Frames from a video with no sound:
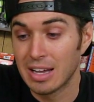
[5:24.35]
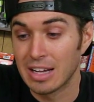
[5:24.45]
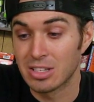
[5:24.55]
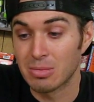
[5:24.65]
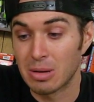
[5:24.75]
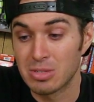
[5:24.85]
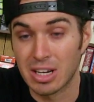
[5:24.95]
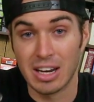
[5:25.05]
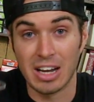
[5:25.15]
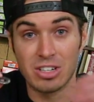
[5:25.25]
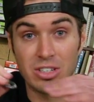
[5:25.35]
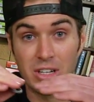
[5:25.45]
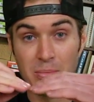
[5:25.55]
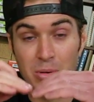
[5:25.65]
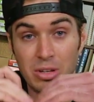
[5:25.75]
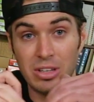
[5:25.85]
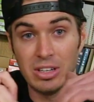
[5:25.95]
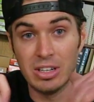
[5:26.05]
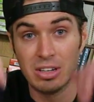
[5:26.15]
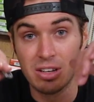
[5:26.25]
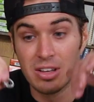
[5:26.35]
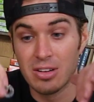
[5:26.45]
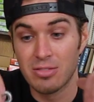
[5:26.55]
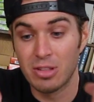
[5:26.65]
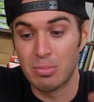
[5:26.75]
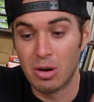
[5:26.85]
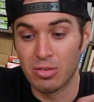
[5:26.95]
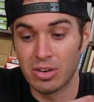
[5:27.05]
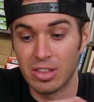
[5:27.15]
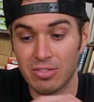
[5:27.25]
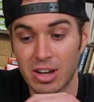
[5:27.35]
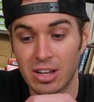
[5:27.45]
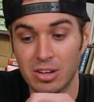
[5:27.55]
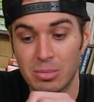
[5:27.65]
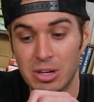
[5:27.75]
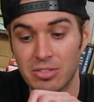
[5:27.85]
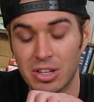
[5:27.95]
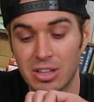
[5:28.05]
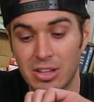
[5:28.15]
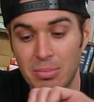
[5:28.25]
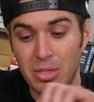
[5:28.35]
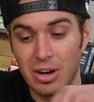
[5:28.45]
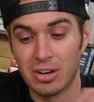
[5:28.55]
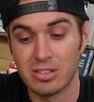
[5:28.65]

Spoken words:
and sometimes they could actually completely flip over. They've got a little bit of a lip there.